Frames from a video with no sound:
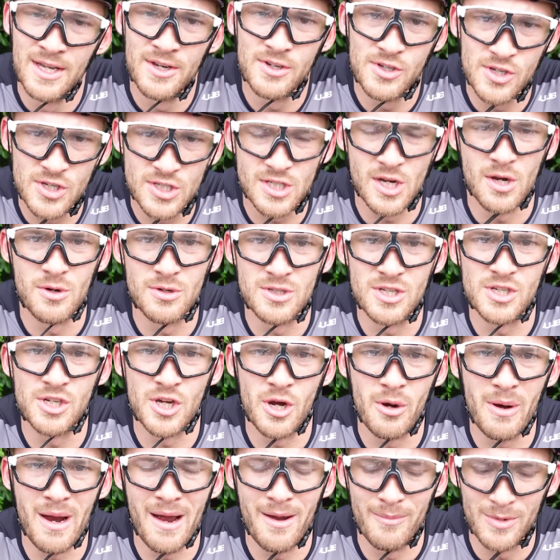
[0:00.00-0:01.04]
just goes to
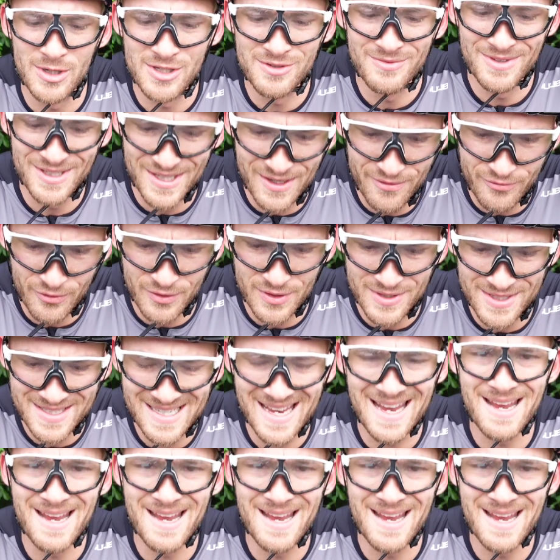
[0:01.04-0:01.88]
show how much of a difference